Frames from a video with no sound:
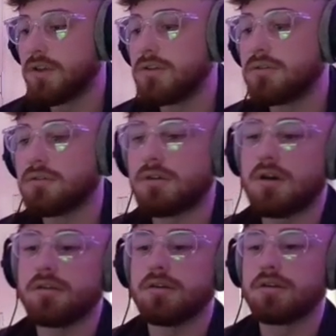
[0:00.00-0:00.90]
that you can
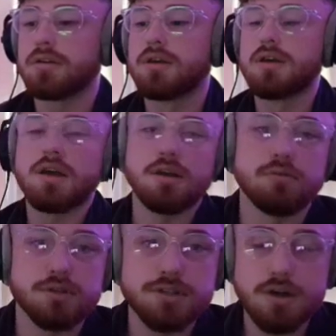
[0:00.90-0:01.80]
kind of hear
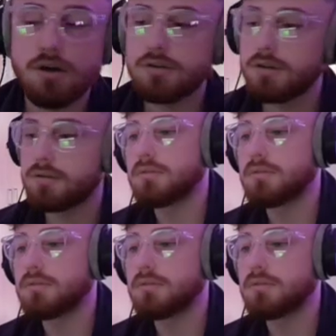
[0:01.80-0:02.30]
in the song,